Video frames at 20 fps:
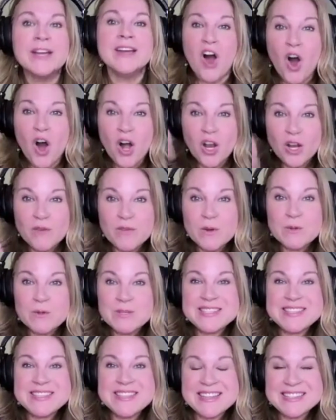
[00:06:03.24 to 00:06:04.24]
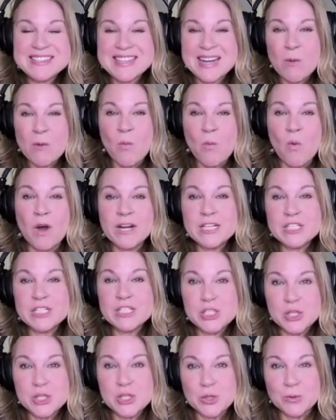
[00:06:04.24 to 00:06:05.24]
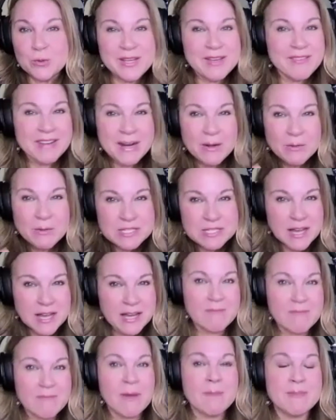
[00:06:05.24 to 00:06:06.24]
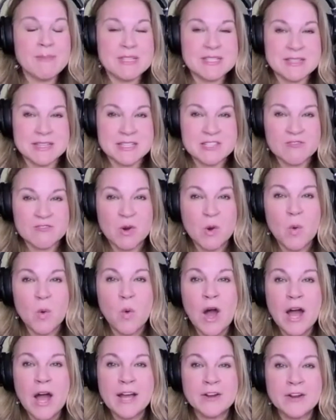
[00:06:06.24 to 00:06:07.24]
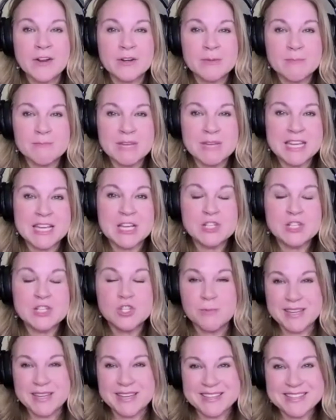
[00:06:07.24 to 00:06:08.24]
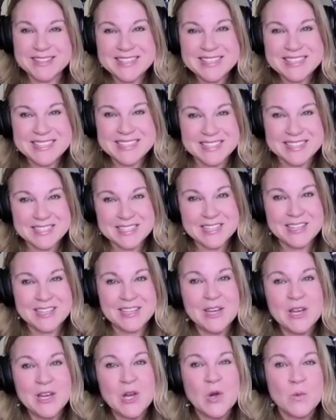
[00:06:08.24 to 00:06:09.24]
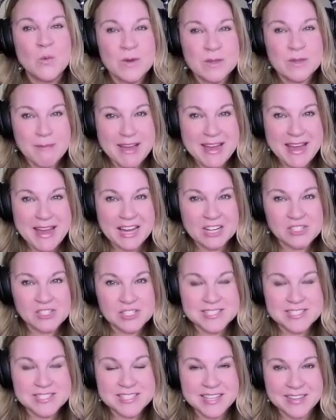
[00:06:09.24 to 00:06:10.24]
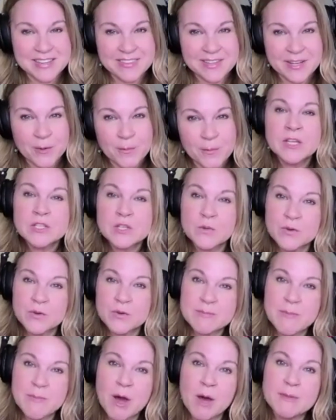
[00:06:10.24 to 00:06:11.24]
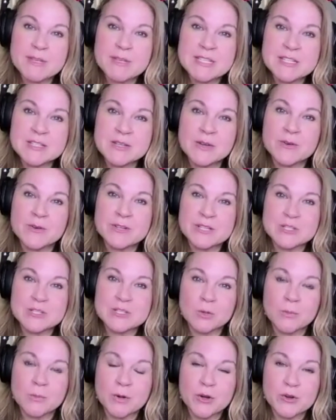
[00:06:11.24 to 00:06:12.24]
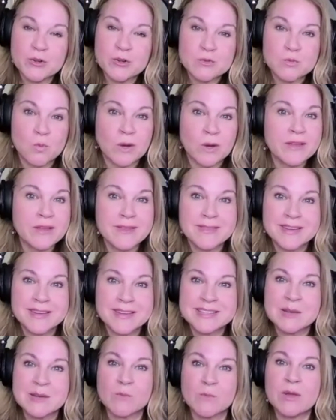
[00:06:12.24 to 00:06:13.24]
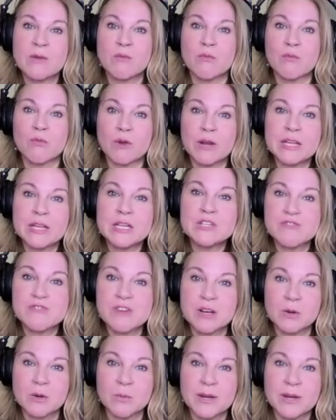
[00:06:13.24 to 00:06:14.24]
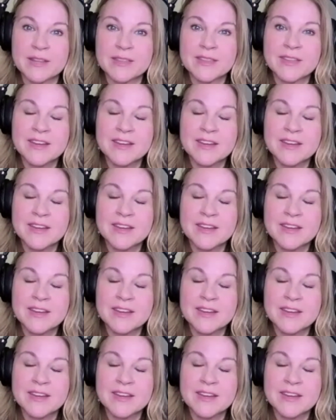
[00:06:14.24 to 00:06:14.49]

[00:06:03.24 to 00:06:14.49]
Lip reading: All of those things that I wanted to do, even outside of my business, required me to be consistent with my actions to get there. So for small business owners and solopreneurs, one of the things that we really struggle with